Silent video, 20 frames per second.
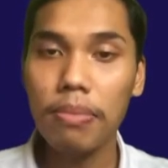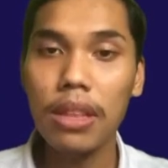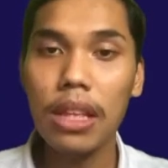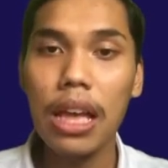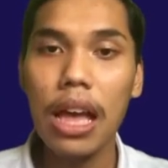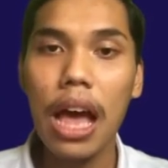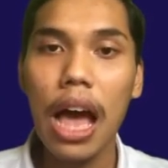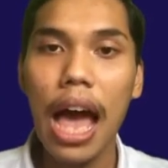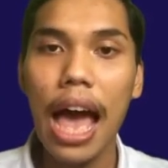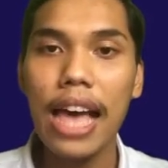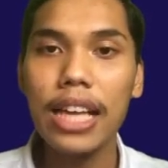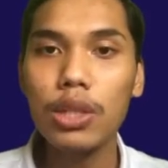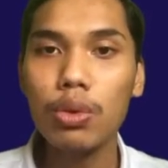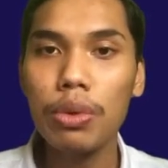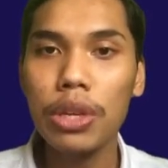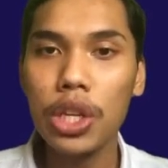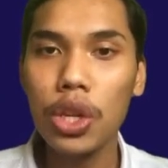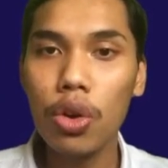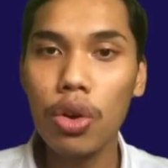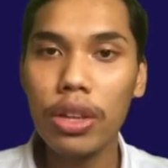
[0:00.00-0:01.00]
as we
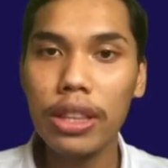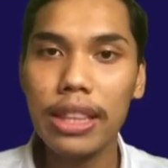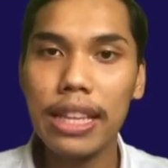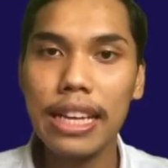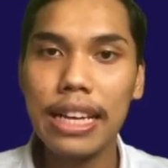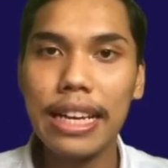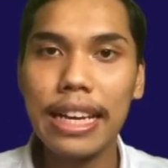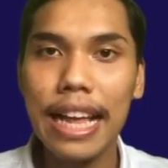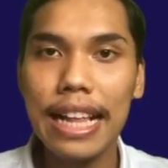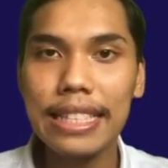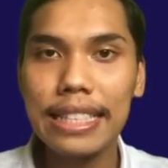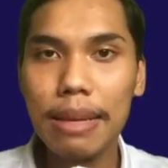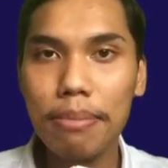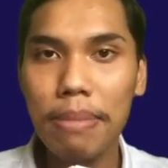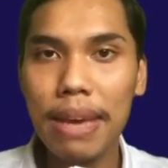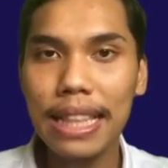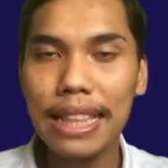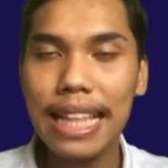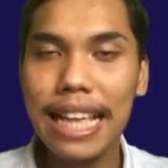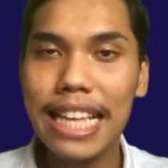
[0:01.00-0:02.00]
know, the calcium
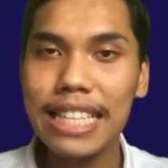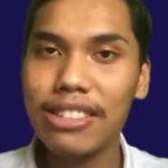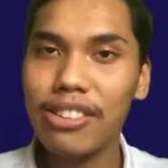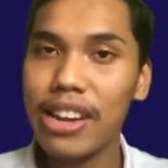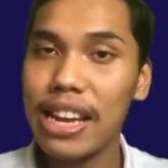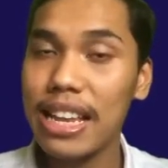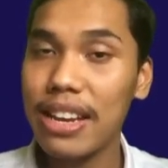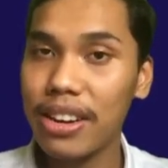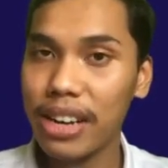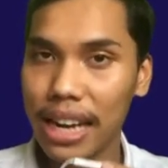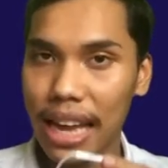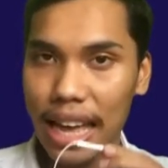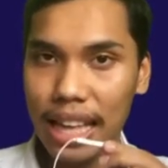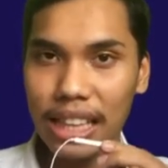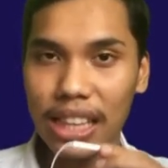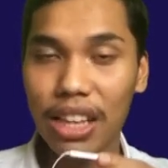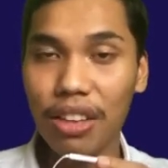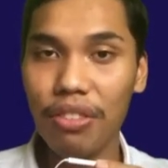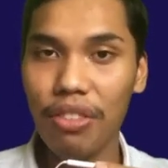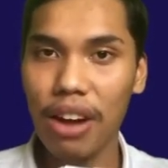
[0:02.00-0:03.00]
metal is really reactive,
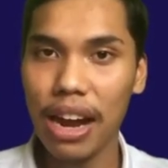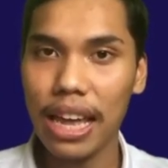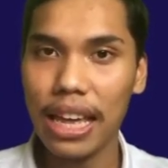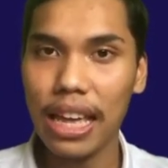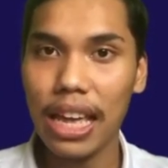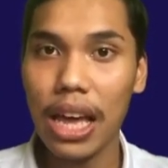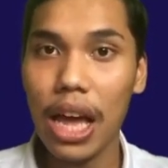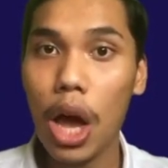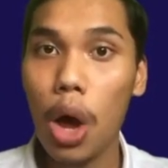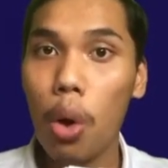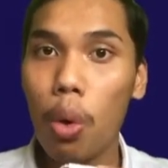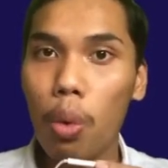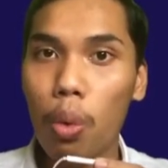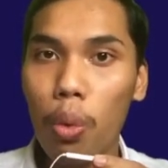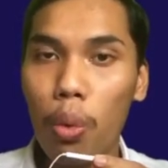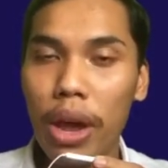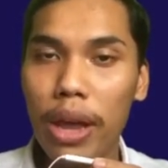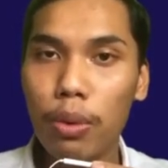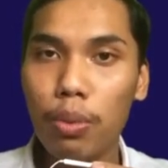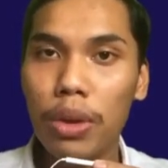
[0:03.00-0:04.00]
right?
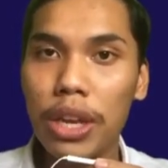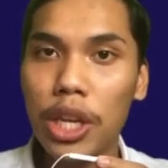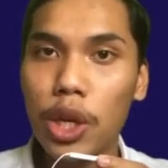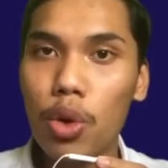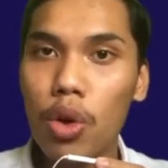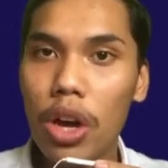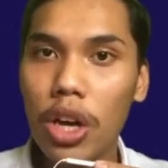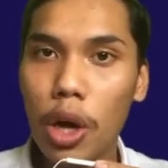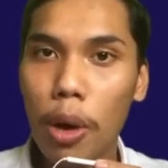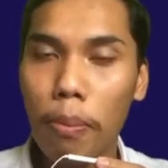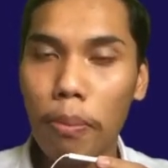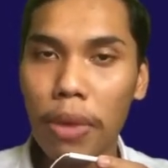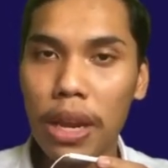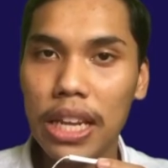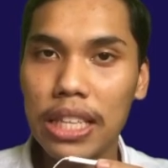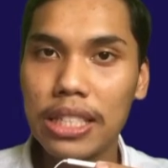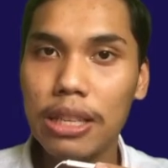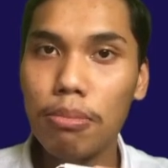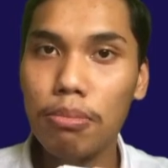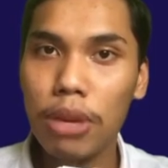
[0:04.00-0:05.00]
When we do a comparison
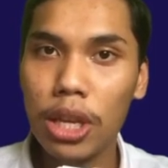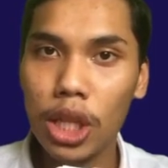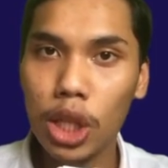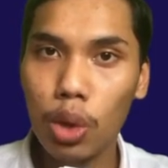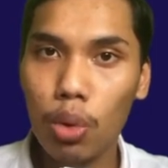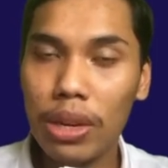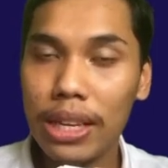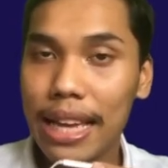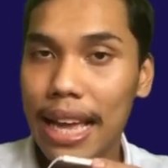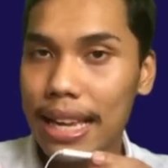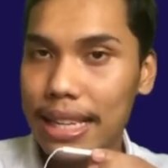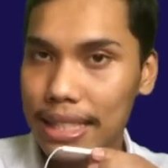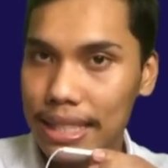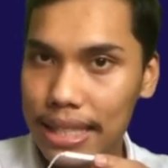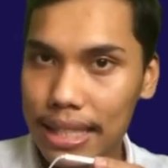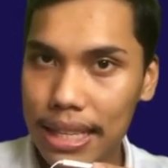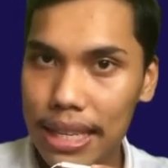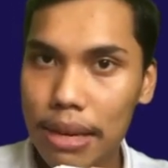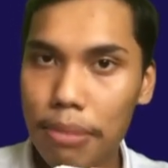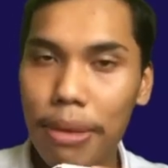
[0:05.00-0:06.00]
between
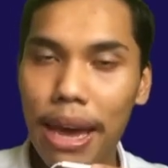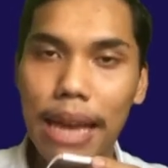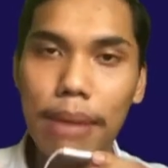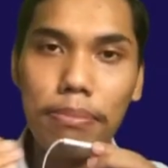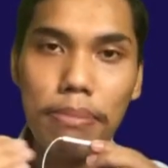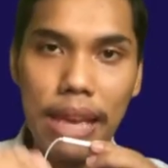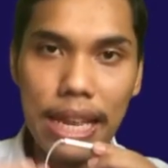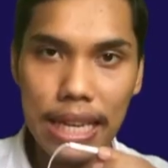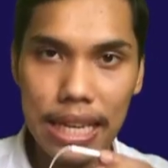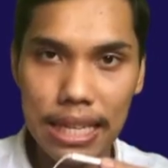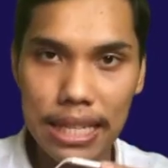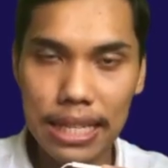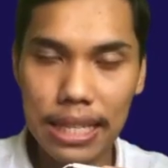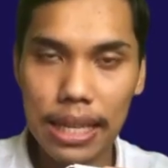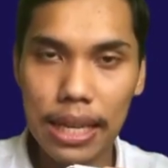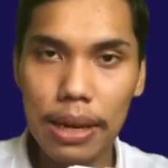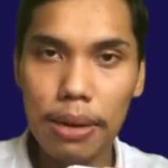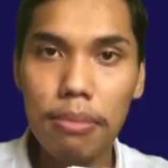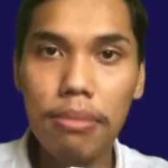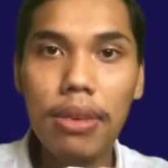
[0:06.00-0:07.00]
calcium and
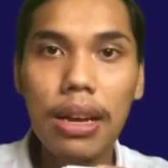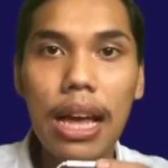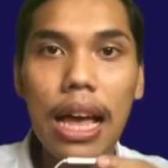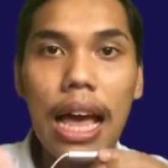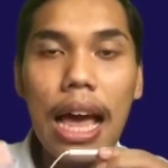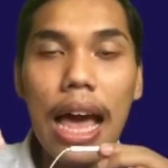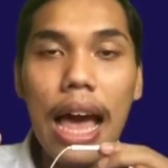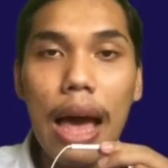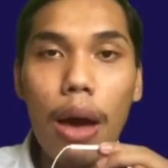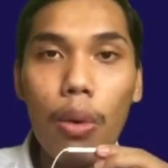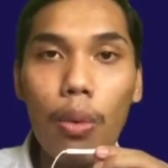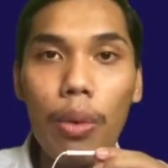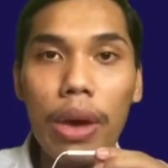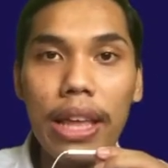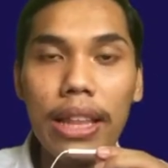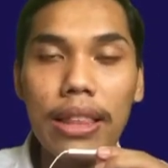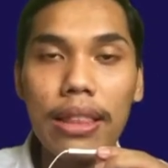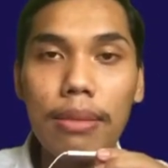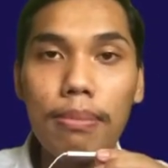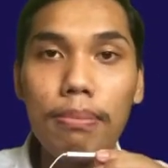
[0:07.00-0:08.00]
magnesium,
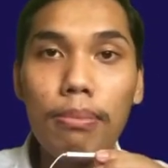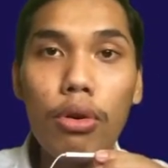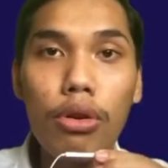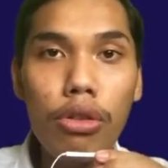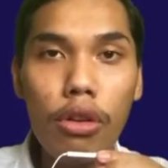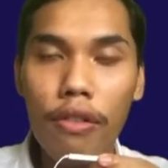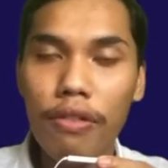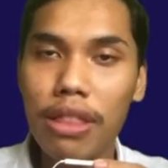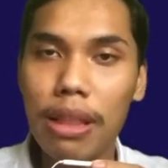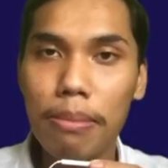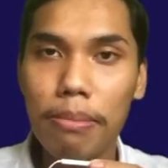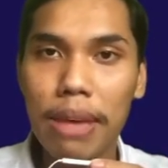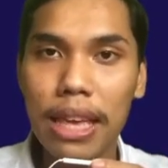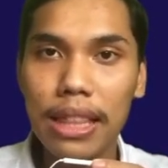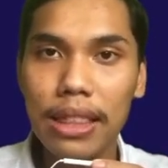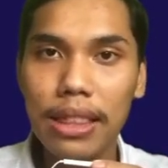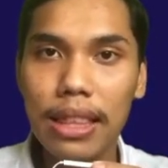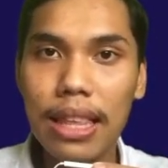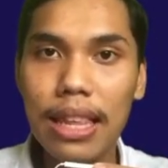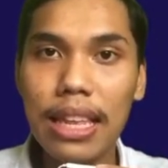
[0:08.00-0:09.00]
when both of the metal
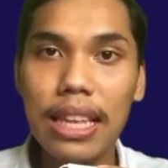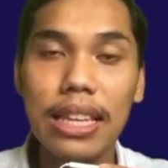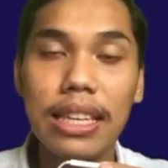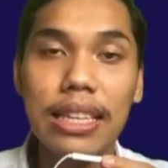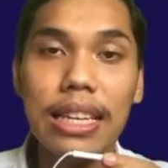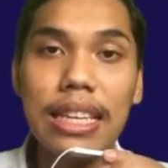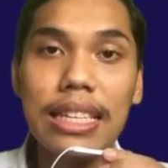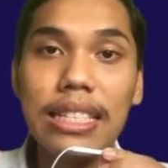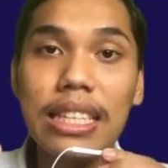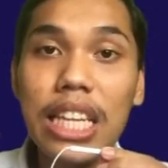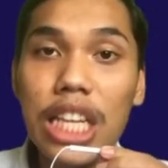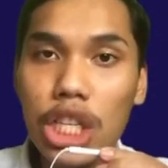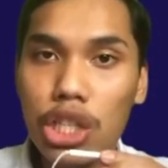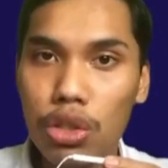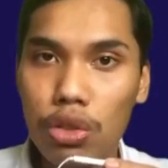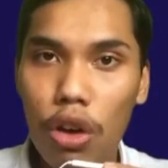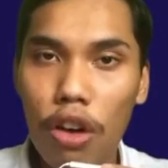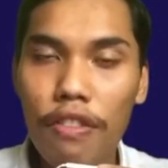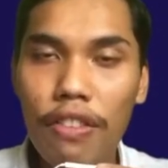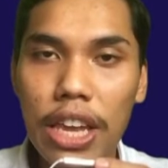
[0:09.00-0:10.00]
is
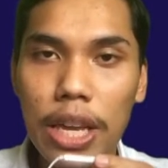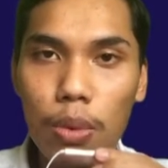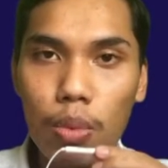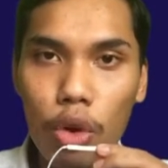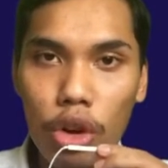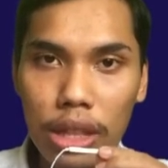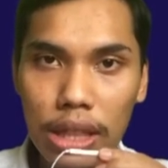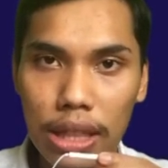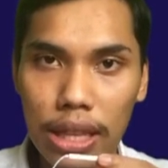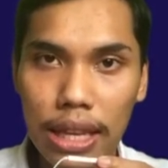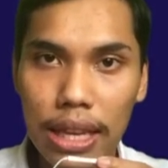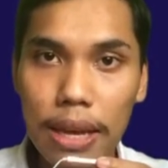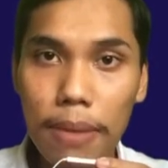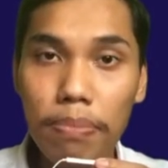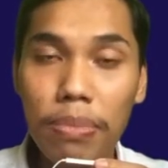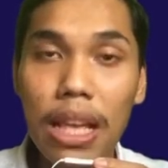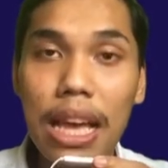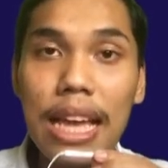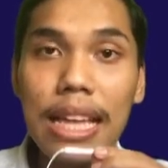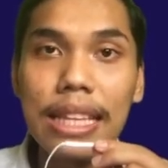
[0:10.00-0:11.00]
dissolved in water,
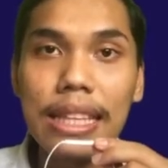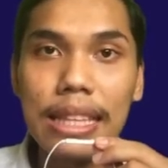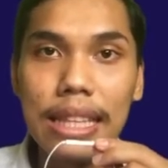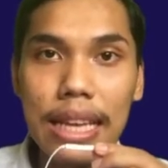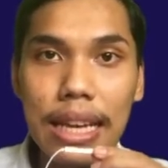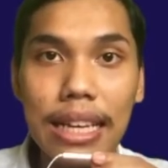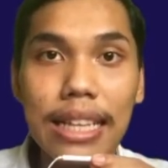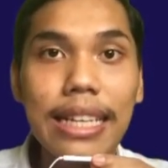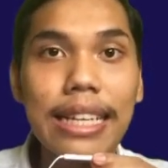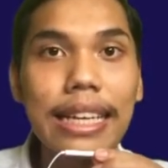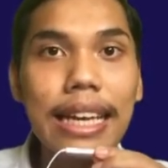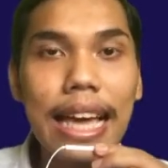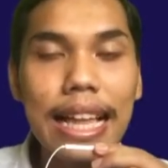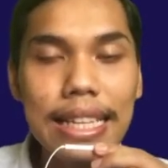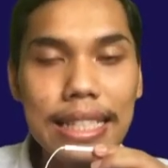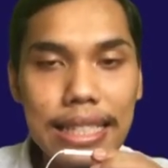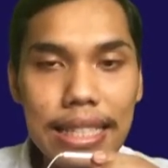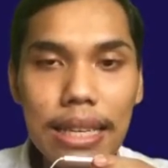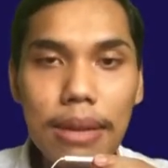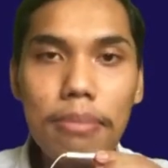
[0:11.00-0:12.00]
the
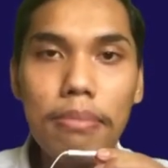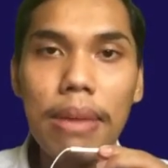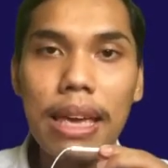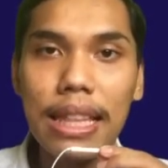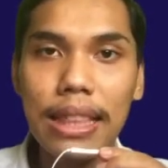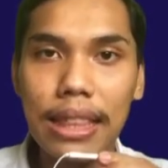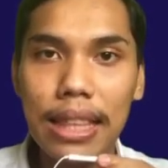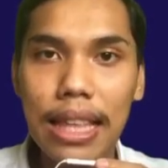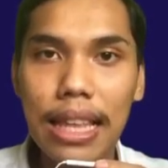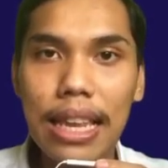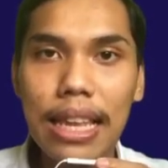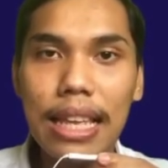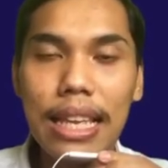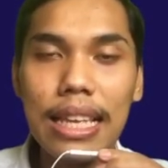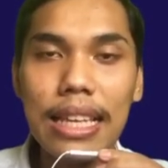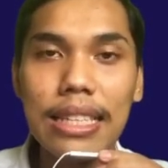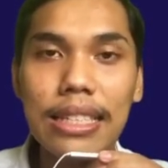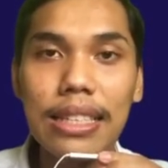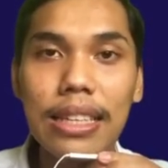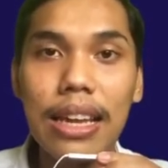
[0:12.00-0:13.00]
calcium metal is
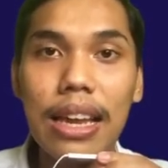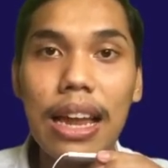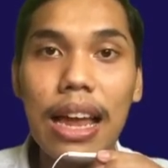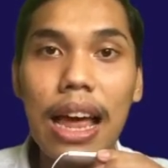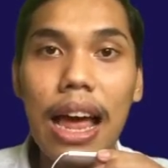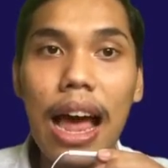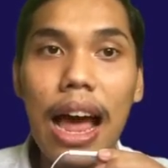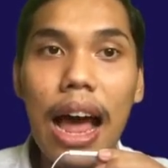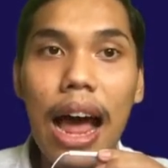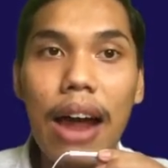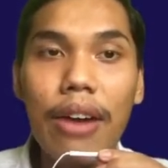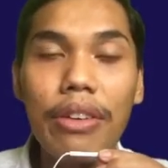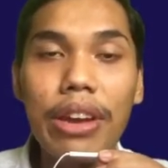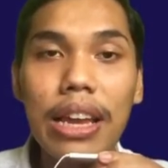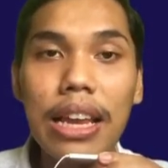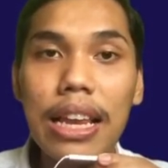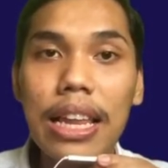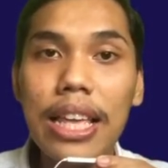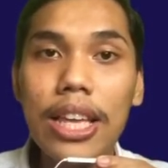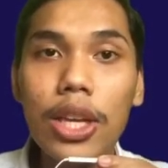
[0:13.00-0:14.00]

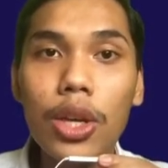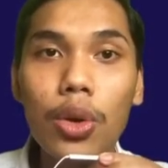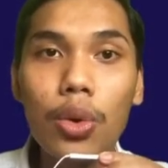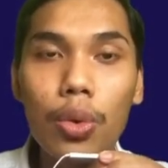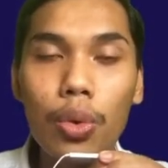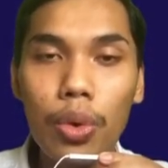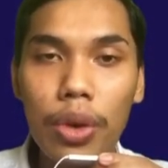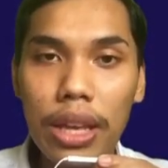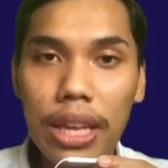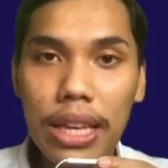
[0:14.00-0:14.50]
really quick